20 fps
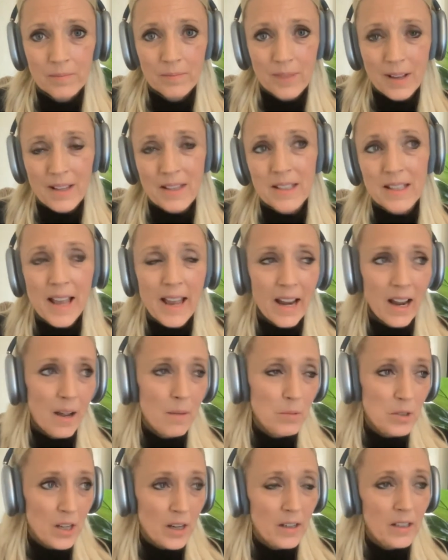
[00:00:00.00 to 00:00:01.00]
and say, I'm
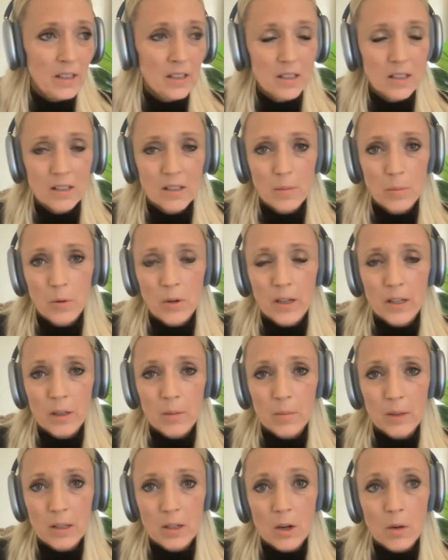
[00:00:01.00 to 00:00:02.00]
sorry to disappoint you,
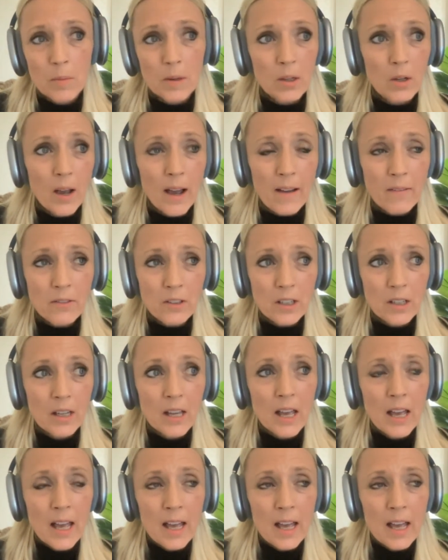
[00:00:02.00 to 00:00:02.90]
but no, but you have to,